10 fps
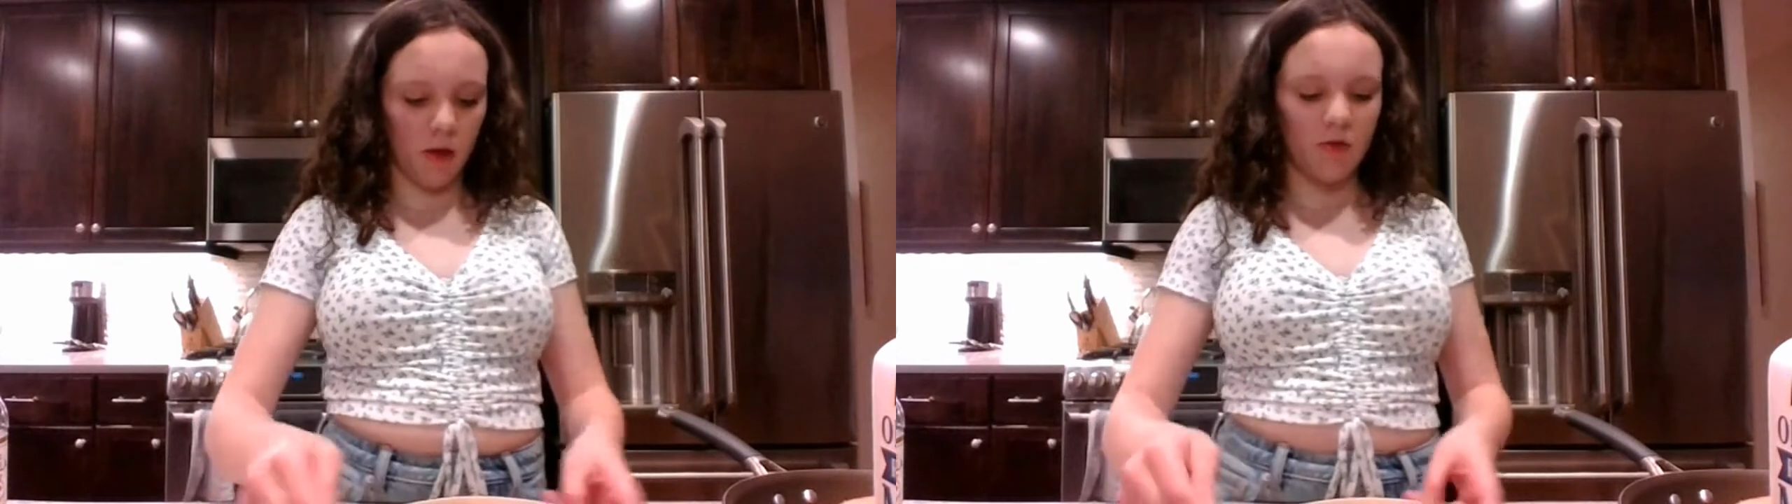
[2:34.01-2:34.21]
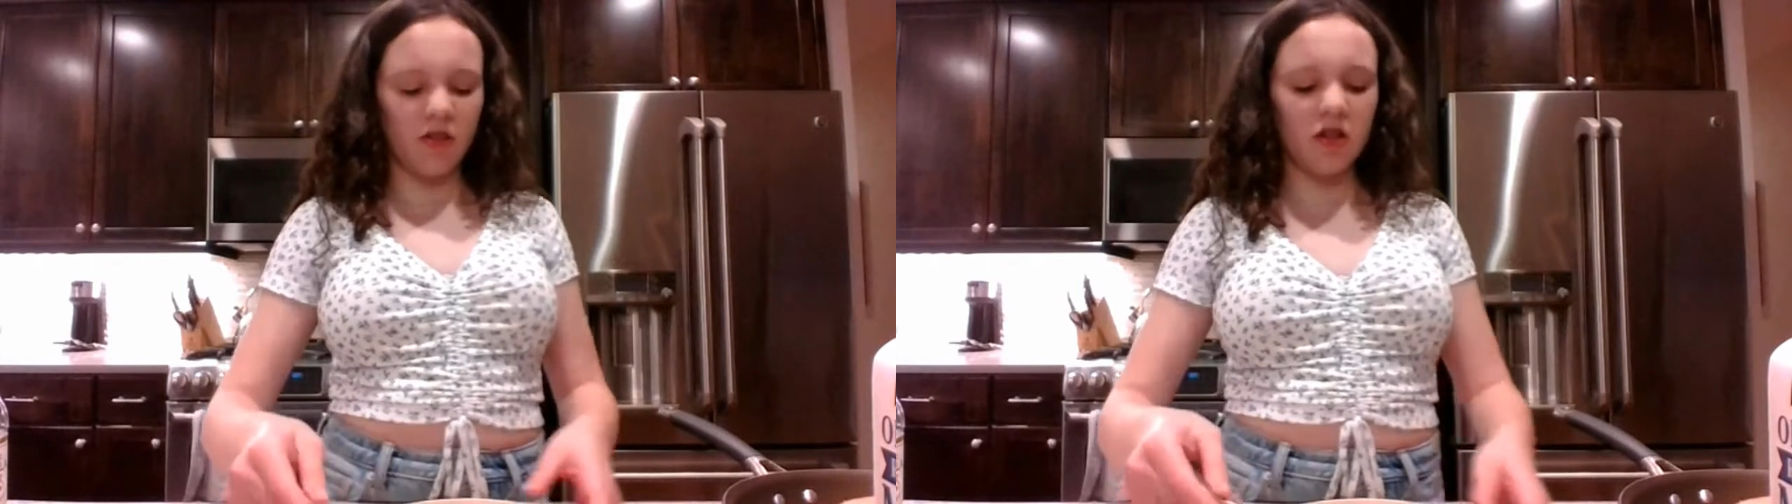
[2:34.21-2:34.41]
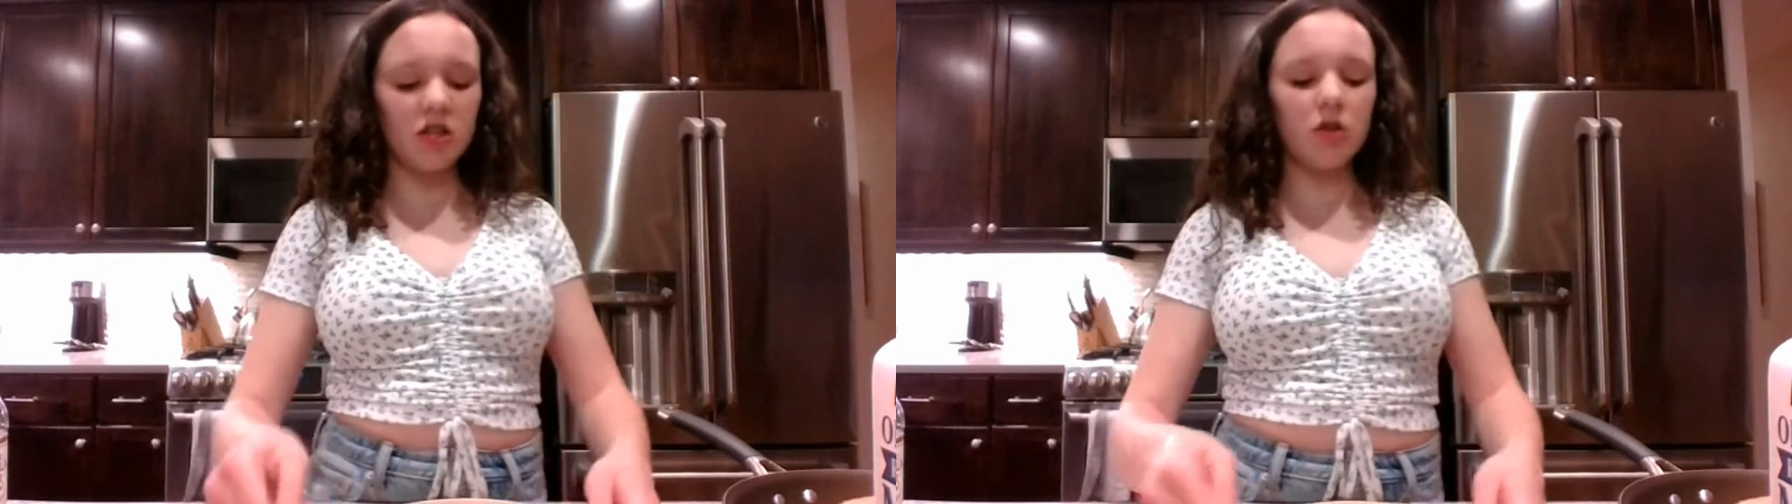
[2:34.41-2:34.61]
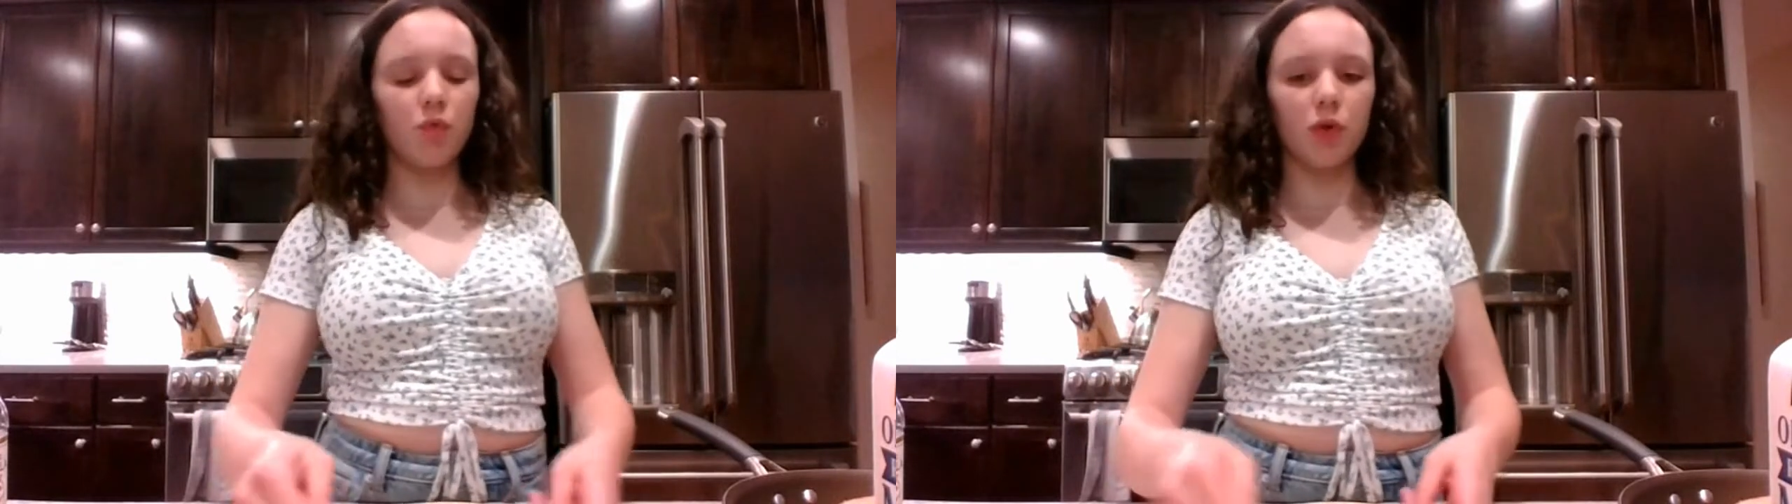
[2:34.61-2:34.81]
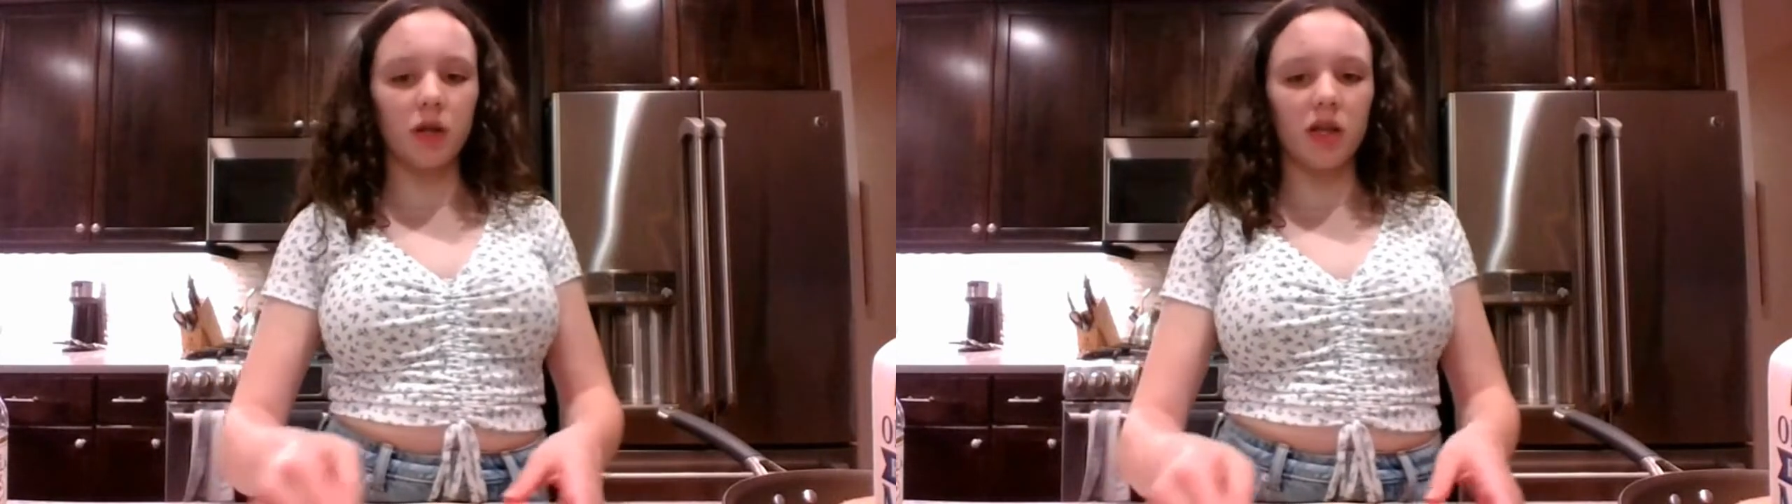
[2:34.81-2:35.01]
This isn't
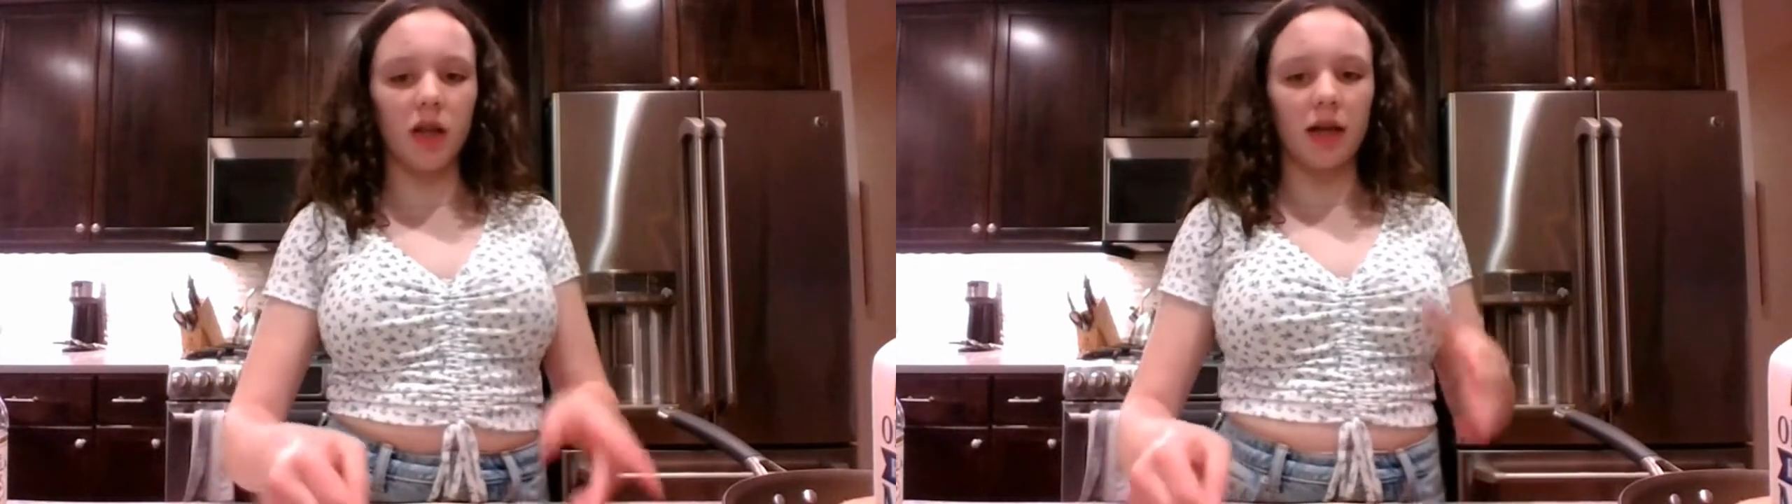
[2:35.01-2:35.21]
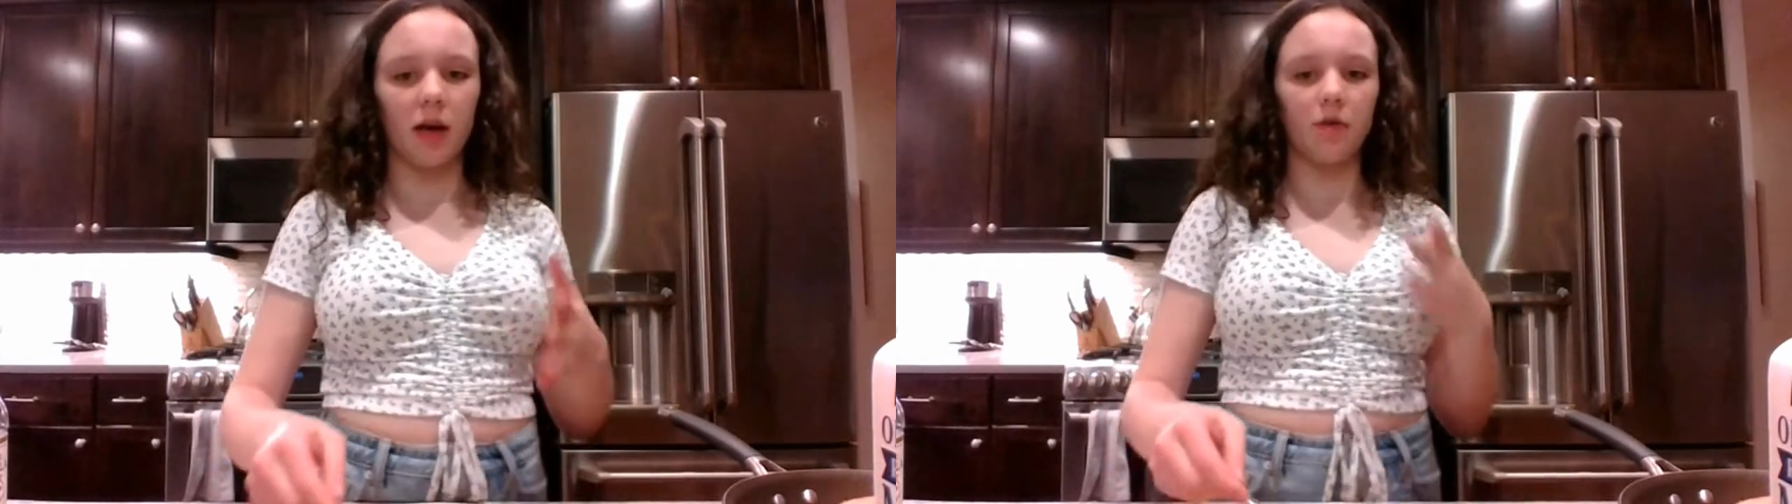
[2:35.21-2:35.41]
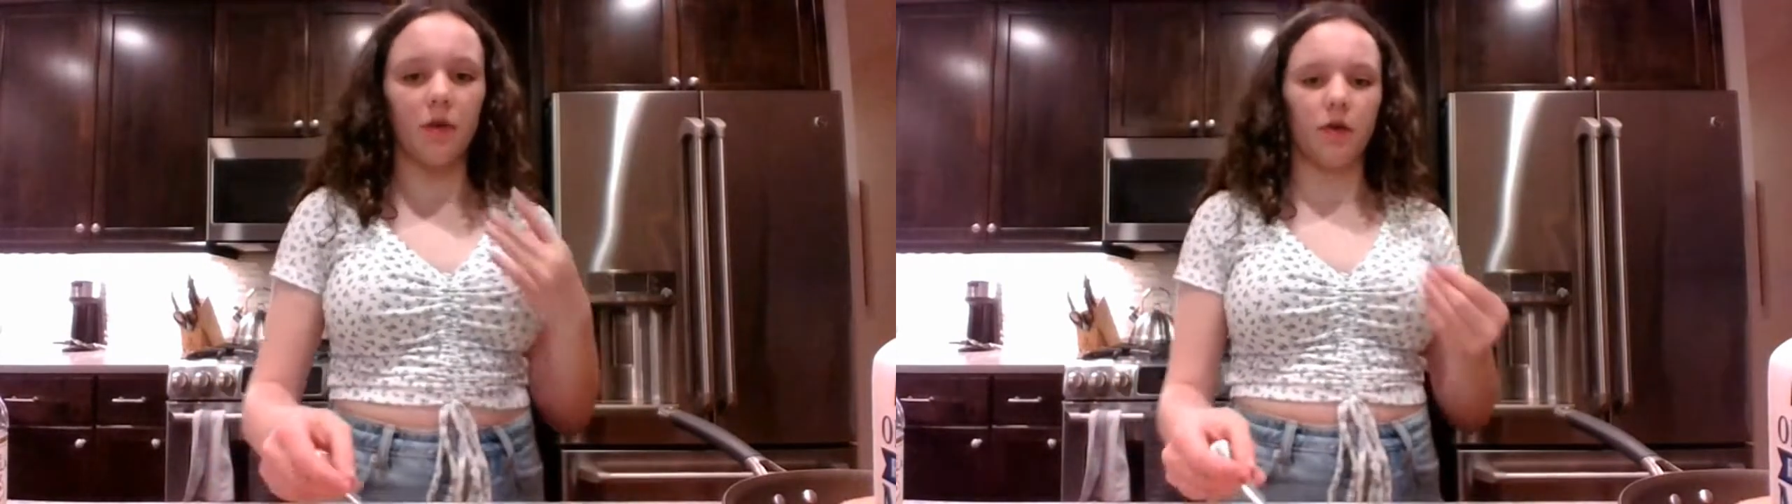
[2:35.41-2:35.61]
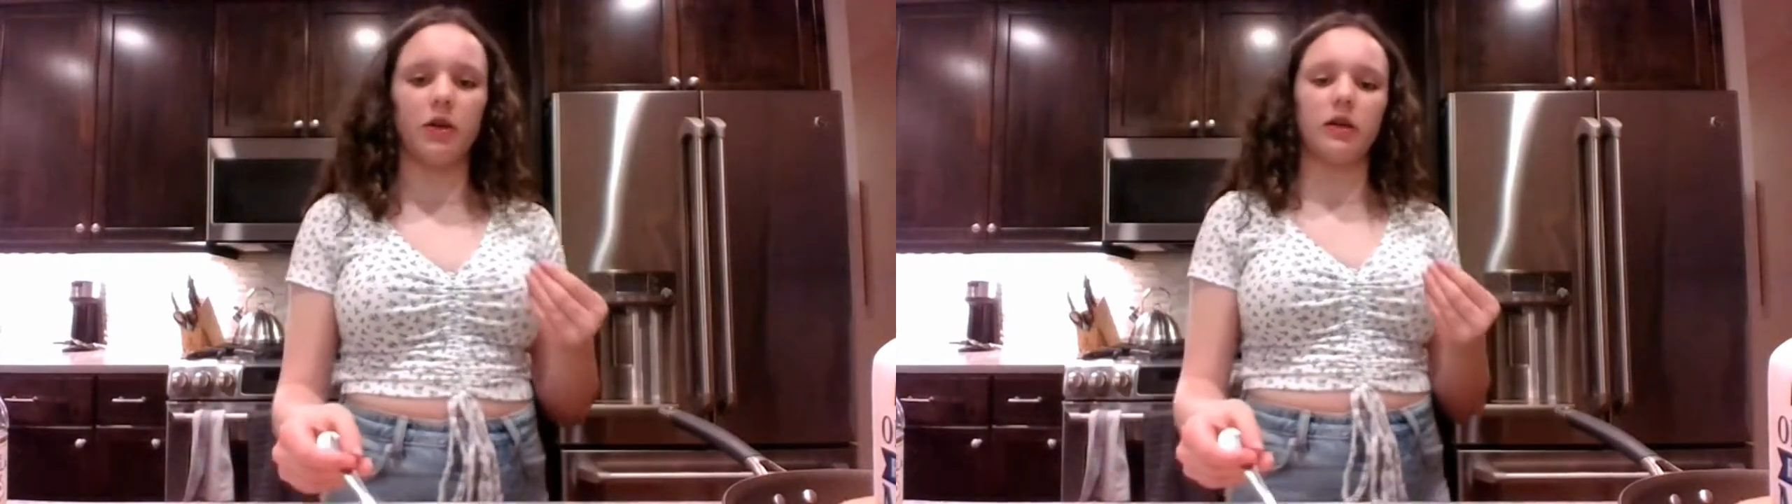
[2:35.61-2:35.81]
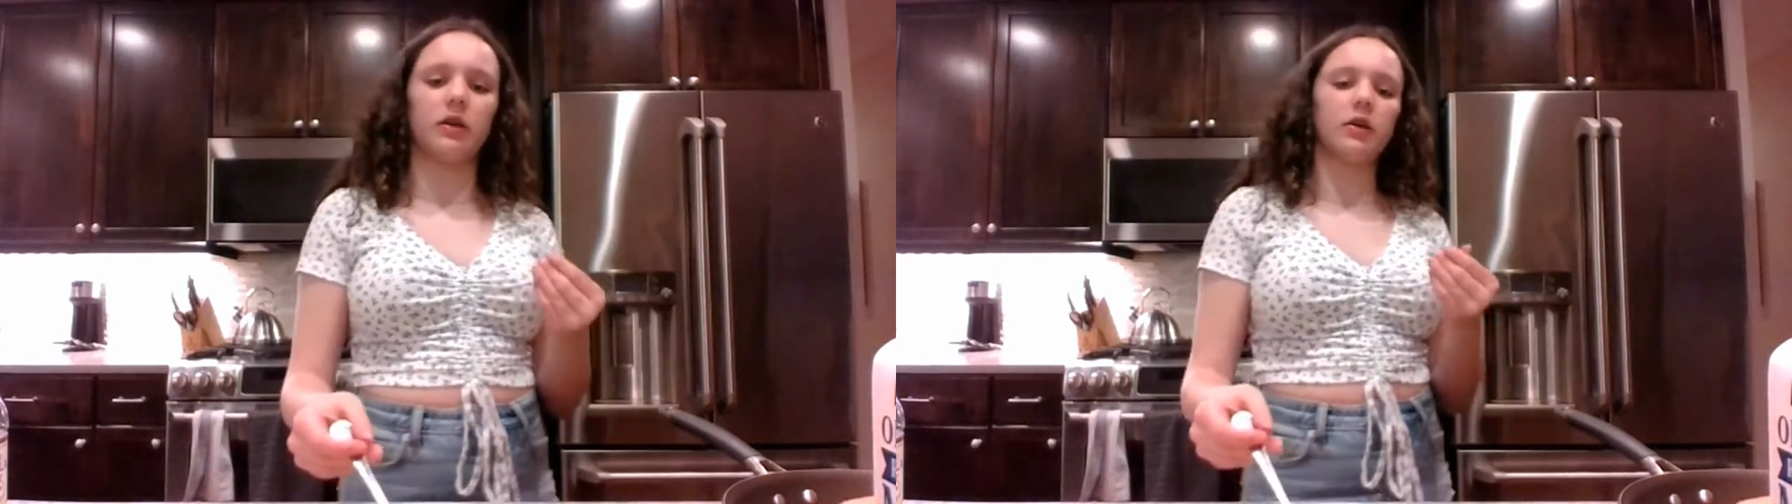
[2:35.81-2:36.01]
really like a
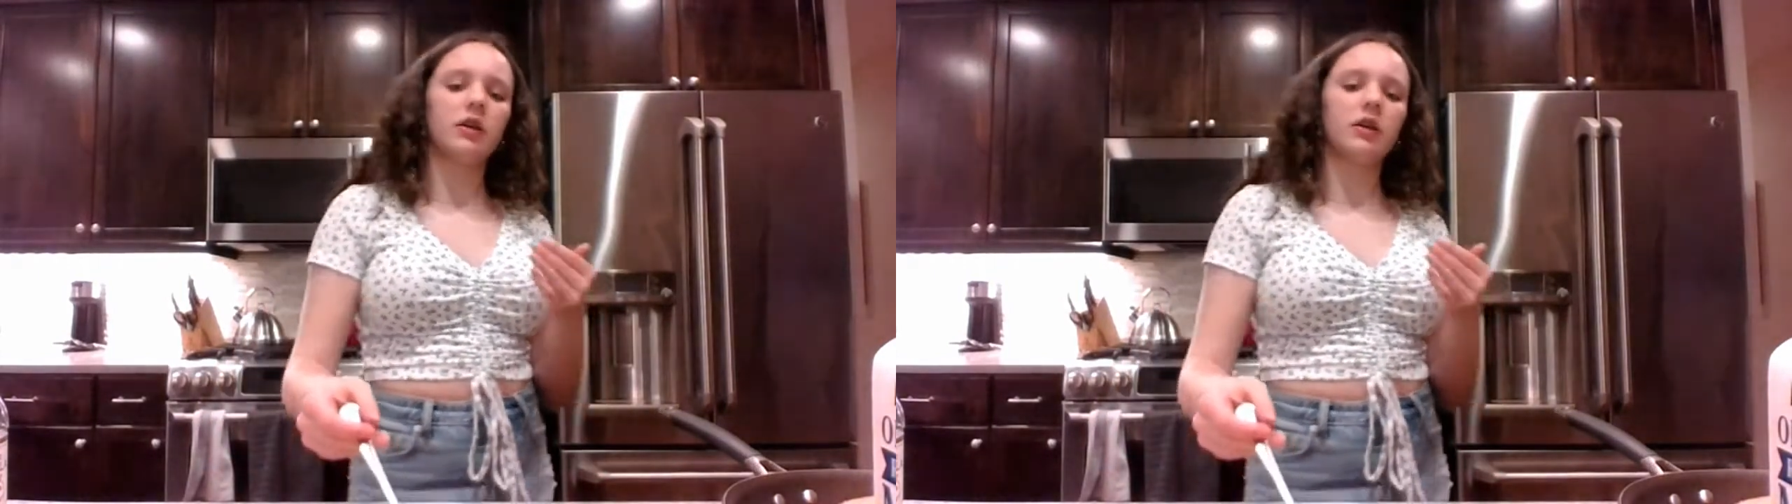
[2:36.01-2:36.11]
very